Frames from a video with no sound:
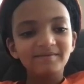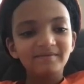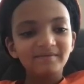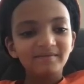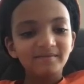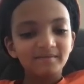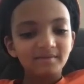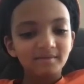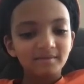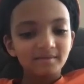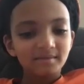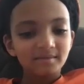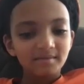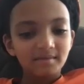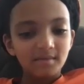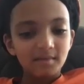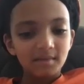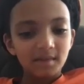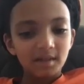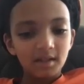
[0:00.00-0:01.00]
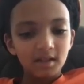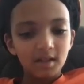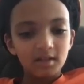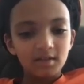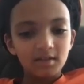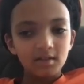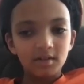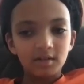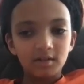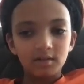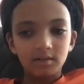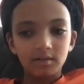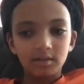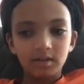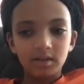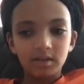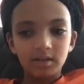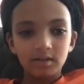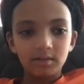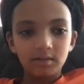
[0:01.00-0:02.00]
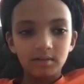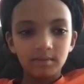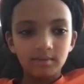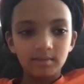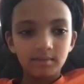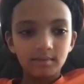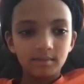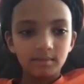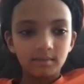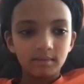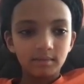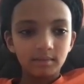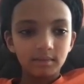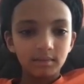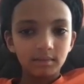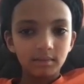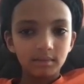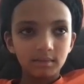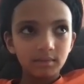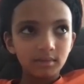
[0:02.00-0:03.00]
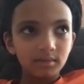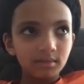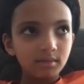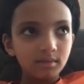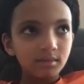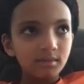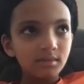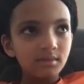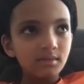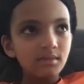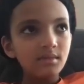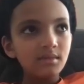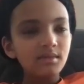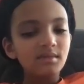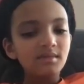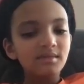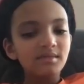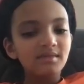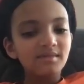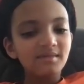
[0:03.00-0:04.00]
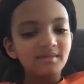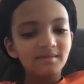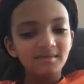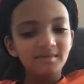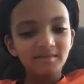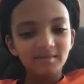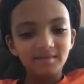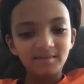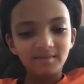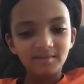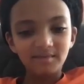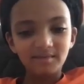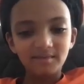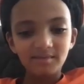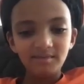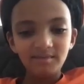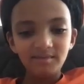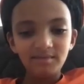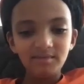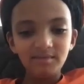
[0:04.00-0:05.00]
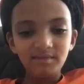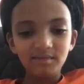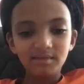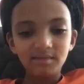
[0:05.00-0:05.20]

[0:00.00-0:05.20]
The person shown says nothing.